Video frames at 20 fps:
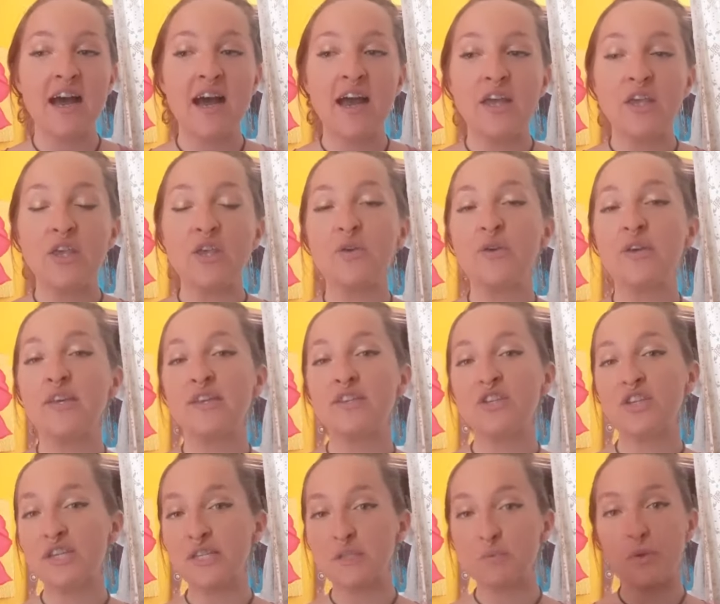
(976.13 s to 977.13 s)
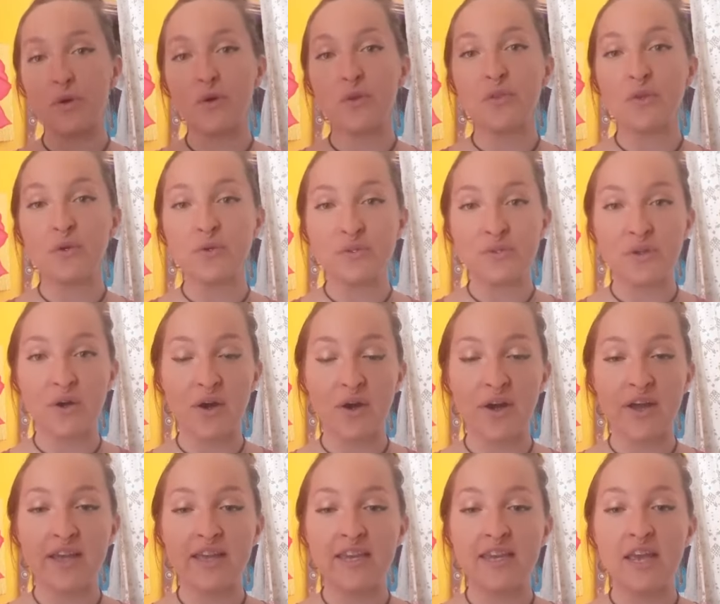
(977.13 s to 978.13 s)
you can just put those
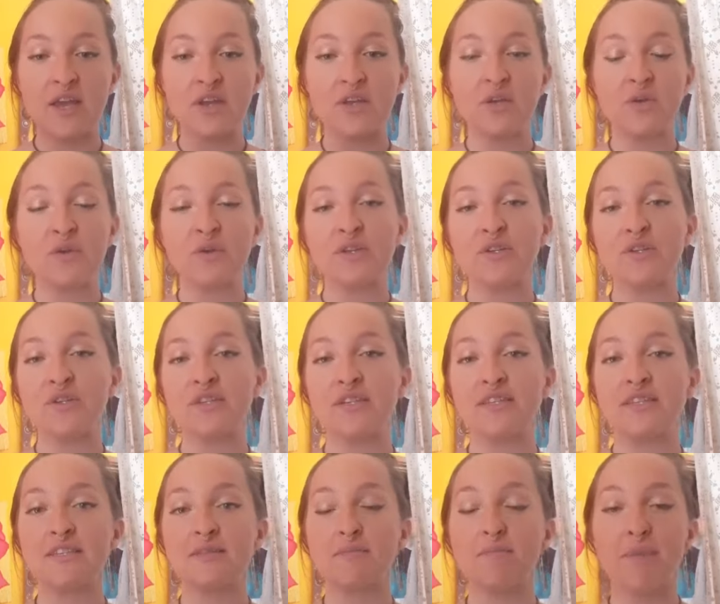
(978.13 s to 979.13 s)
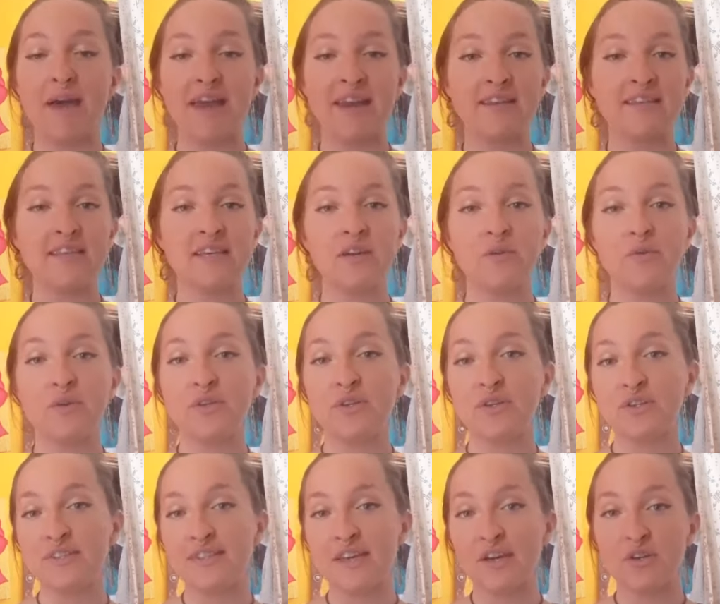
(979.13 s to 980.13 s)
on and you can just meditate with
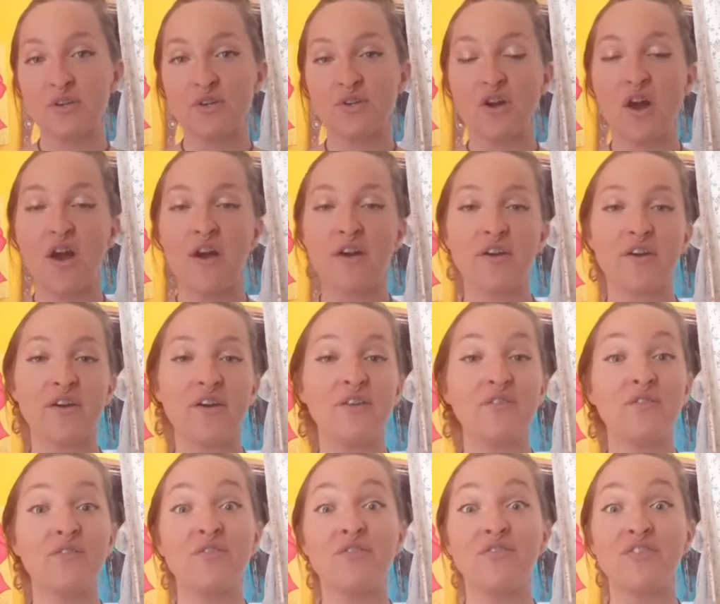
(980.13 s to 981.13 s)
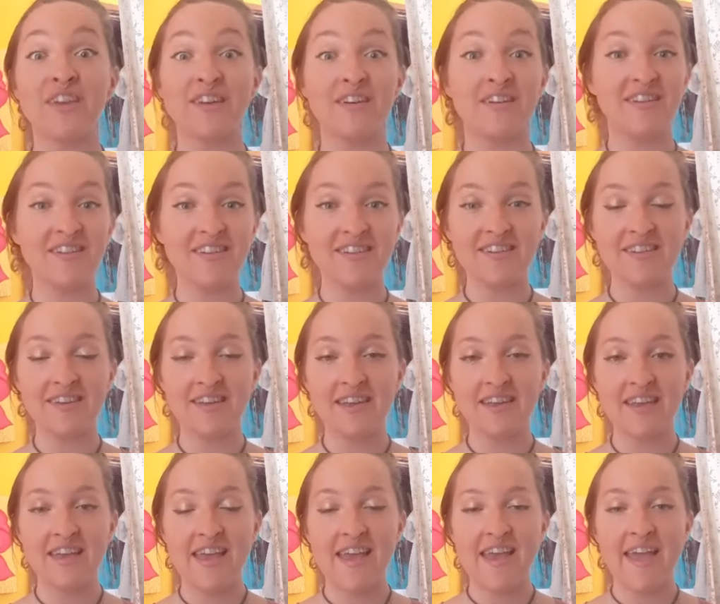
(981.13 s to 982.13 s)
your second chakra and feel.
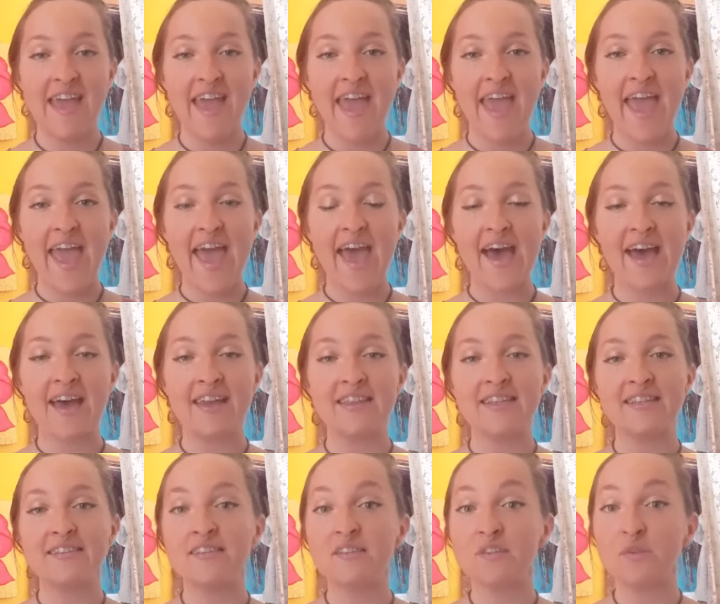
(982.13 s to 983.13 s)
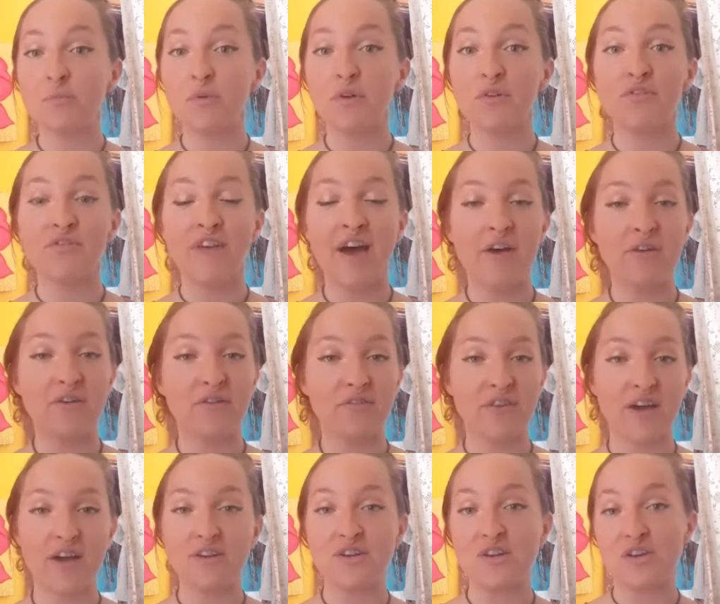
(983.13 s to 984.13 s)
And this has a profound
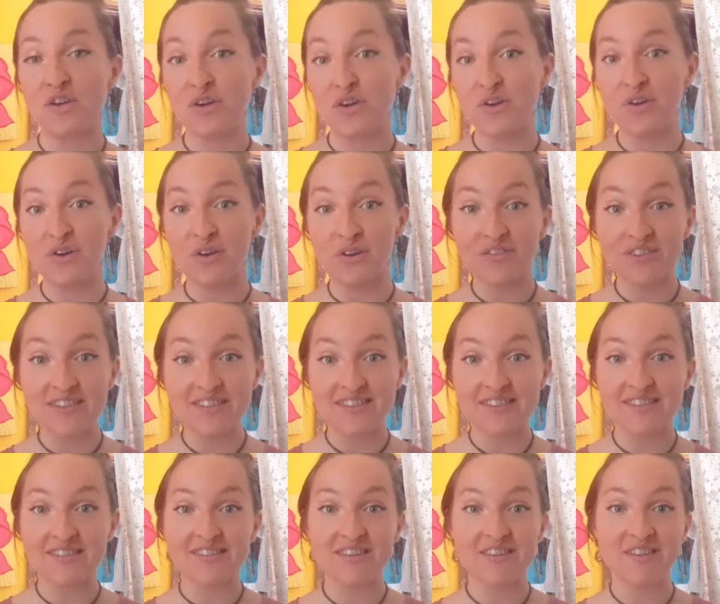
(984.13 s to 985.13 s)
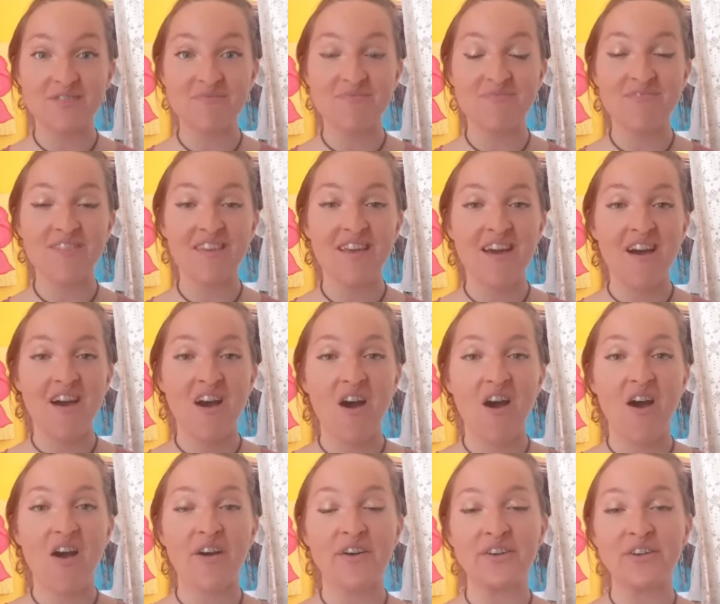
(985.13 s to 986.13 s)
effect on your nervous system,
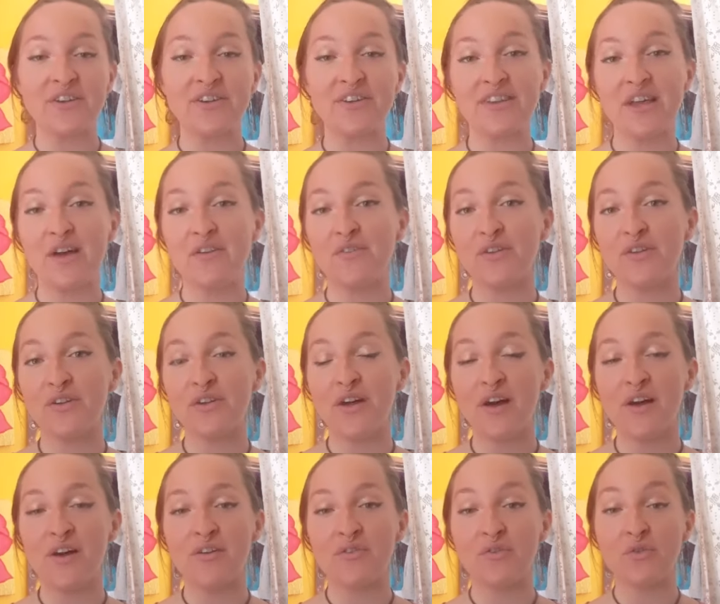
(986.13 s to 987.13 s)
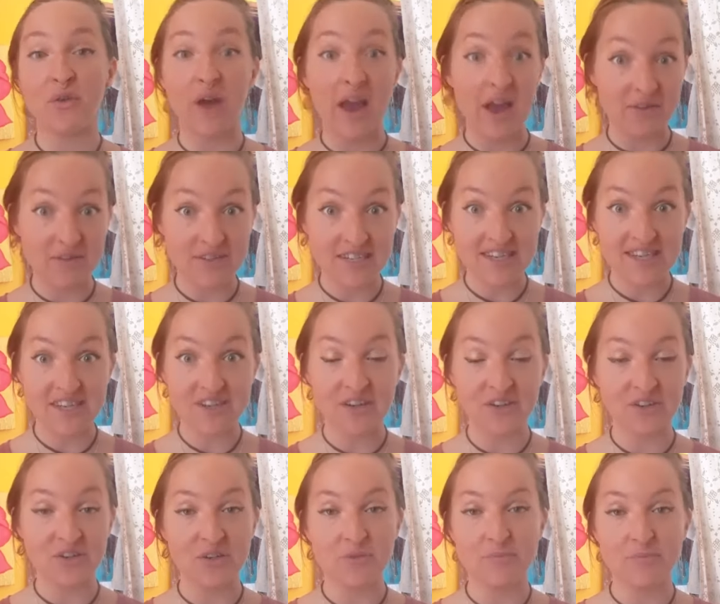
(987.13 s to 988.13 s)
on your level of grounding,
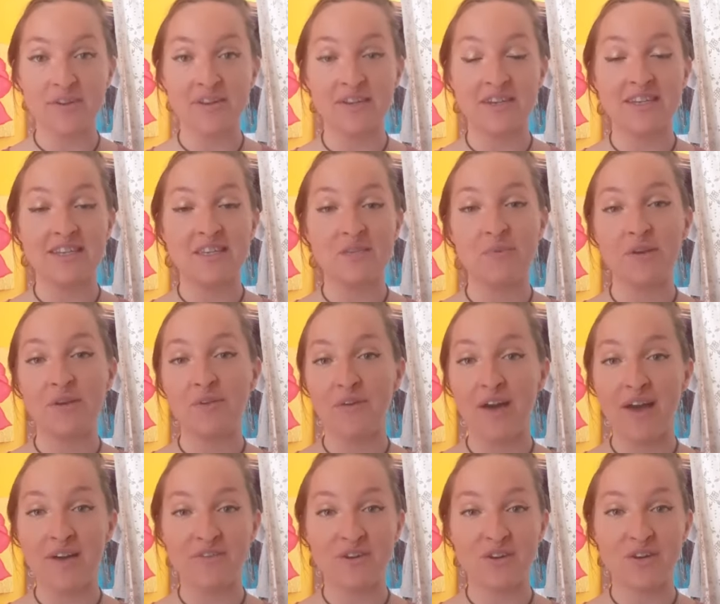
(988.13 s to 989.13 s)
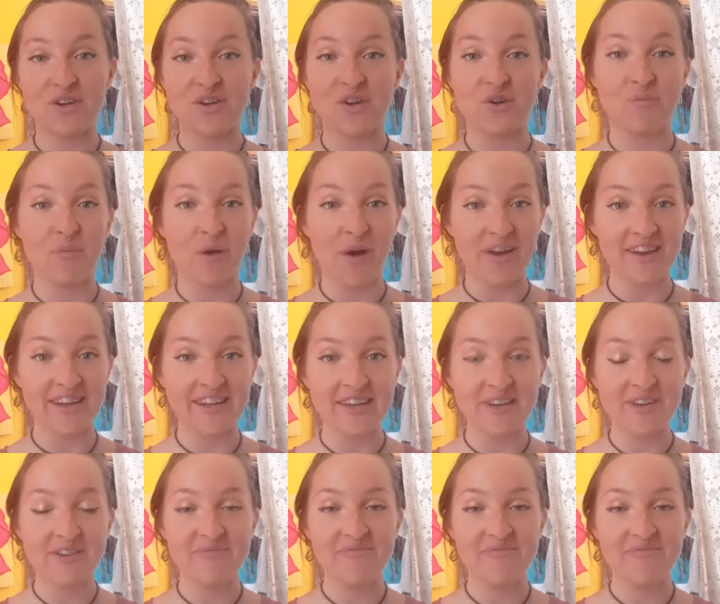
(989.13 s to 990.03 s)
on your ability to be grounded in your body.